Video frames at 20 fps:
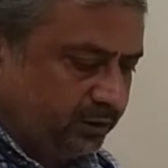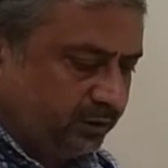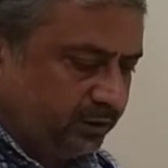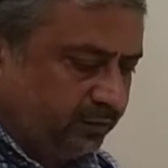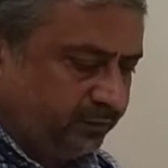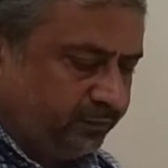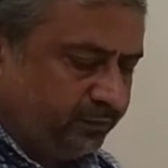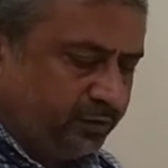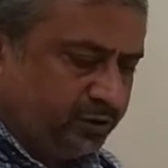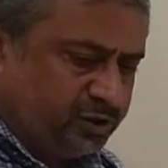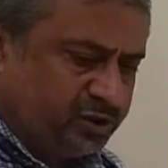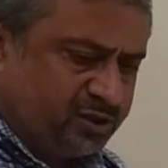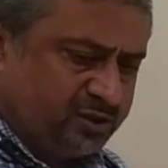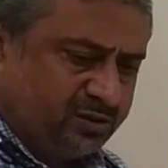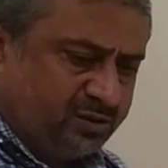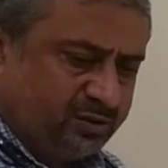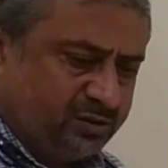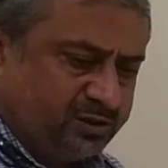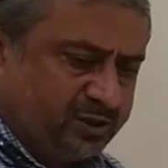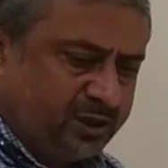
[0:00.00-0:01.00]
The first
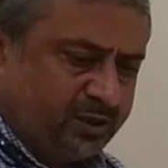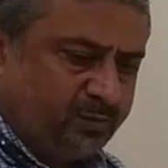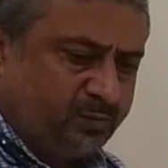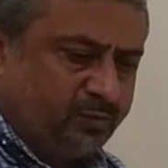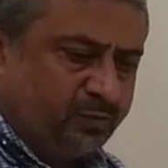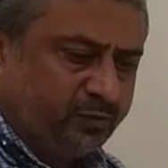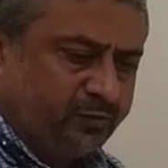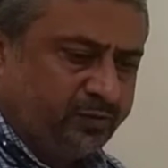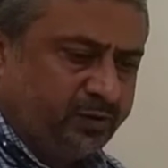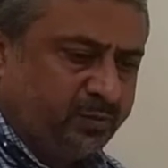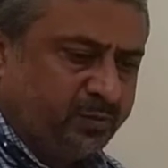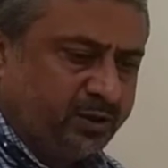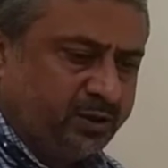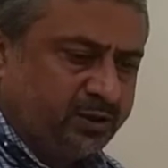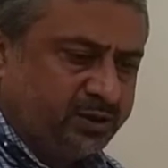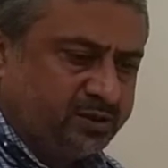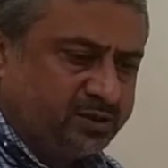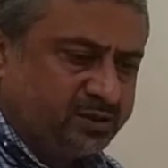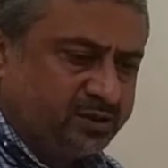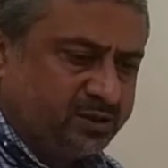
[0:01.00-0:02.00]
type of demand
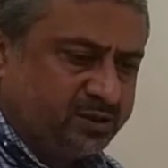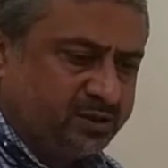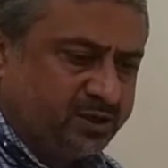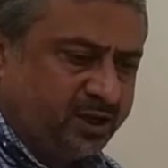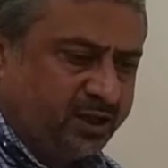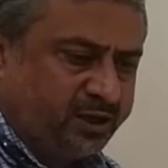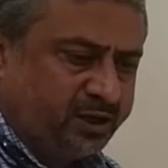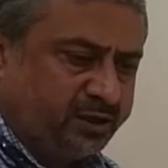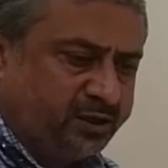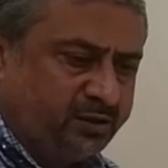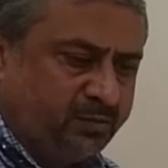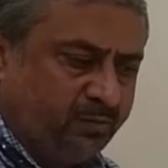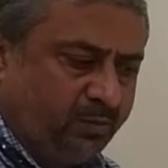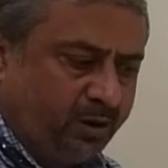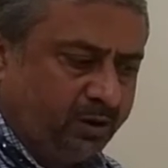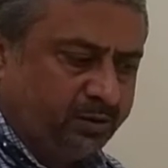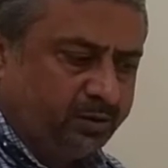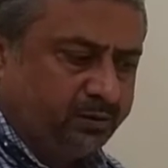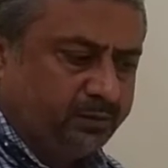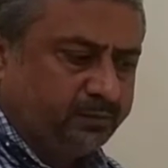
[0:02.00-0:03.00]
is direct
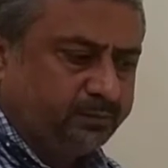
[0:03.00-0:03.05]
demand.